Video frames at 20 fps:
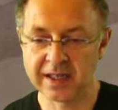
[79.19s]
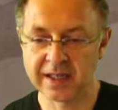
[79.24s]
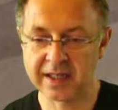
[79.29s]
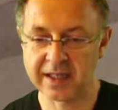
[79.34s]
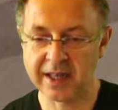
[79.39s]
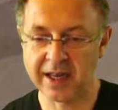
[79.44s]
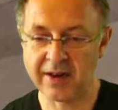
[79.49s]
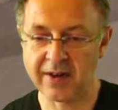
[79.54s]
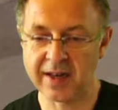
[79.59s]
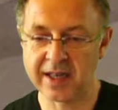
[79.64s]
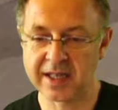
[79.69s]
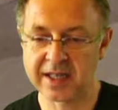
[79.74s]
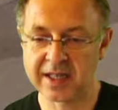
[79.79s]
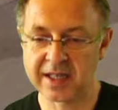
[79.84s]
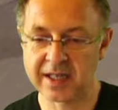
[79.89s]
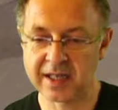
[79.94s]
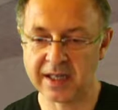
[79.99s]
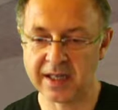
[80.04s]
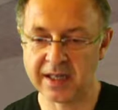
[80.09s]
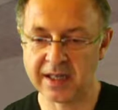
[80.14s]
there is
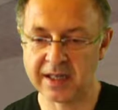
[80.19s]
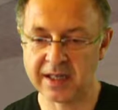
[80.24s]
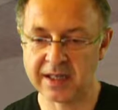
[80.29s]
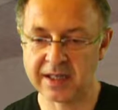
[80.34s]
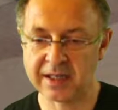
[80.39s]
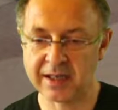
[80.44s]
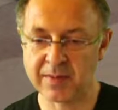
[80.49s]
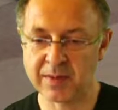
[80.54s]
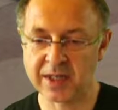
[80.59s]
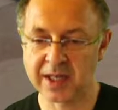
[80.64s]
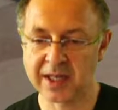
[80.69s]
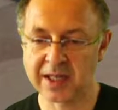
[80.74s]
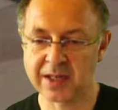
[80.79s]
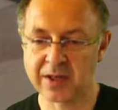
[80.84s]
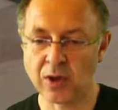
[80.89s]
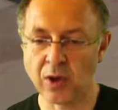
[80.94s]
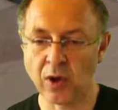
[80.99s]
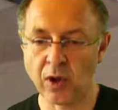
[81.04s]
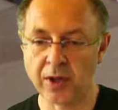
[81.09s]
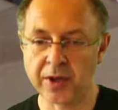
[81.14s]
uh, something it's
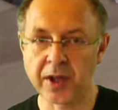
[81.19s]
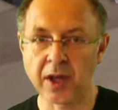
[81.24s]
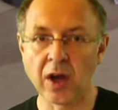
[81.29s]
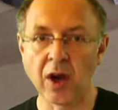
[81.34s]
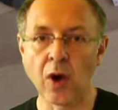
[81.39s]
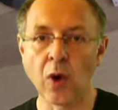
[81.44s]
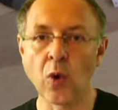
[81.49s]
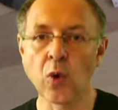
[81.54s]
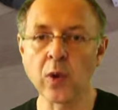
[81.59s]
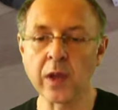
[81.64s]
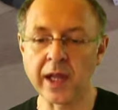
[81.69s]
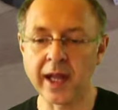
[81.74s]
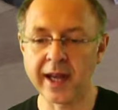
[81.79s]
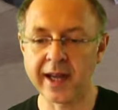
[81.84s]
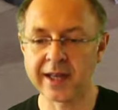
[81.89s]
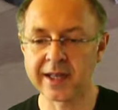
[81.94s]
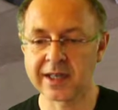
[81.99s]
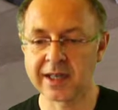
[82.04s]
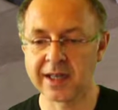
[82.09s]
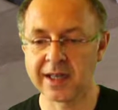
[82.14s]
called OLED